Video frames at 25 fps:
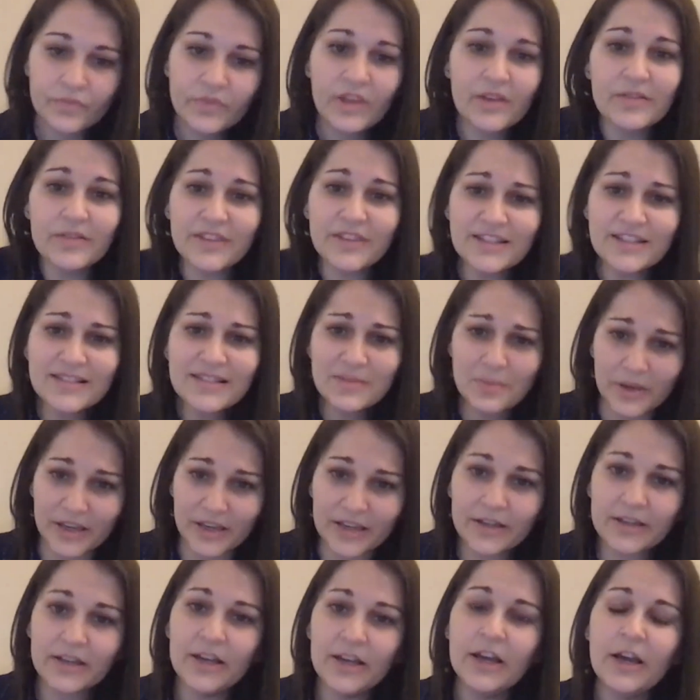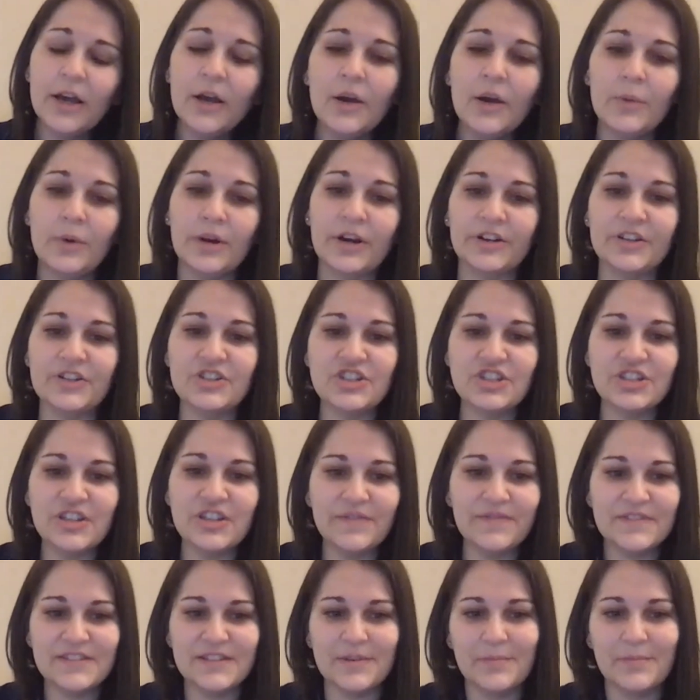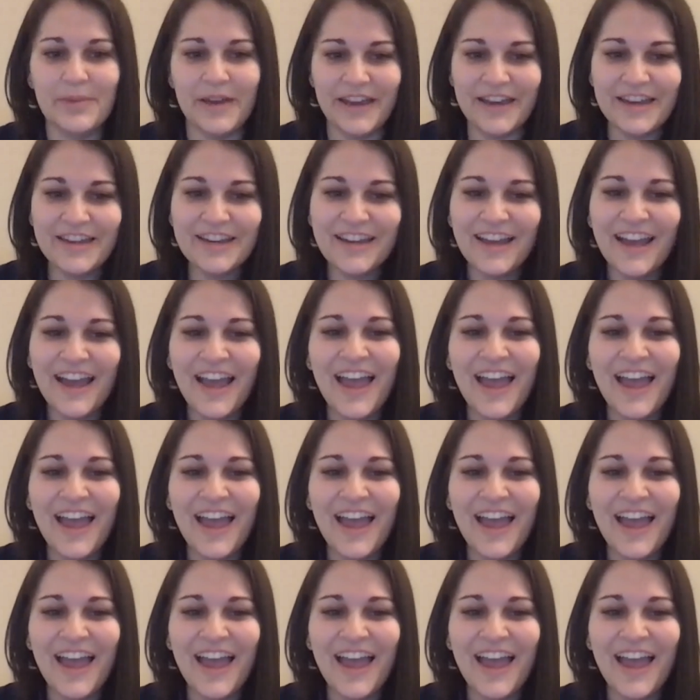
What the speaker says: This week, we're going to shift a bit